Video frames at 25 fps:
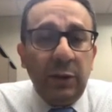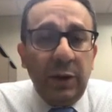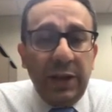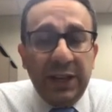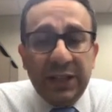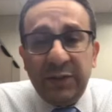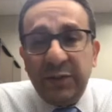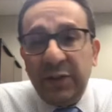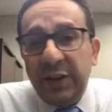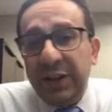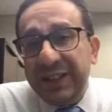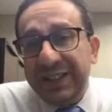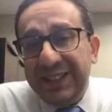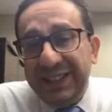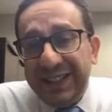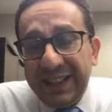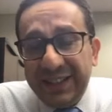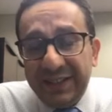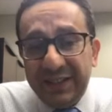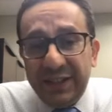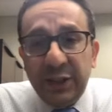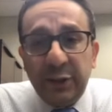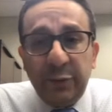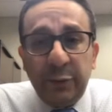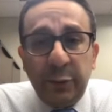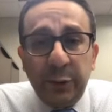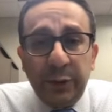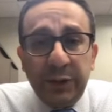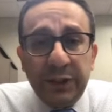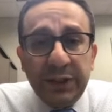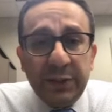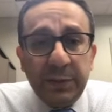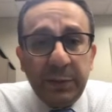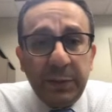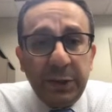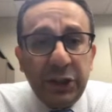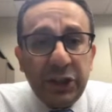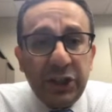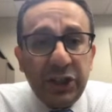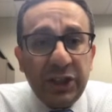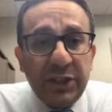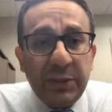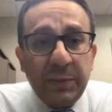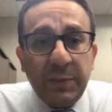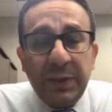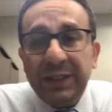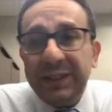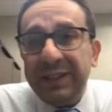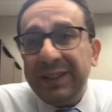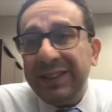as far as testing for these
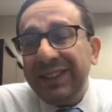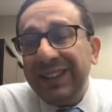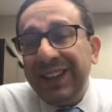patients, but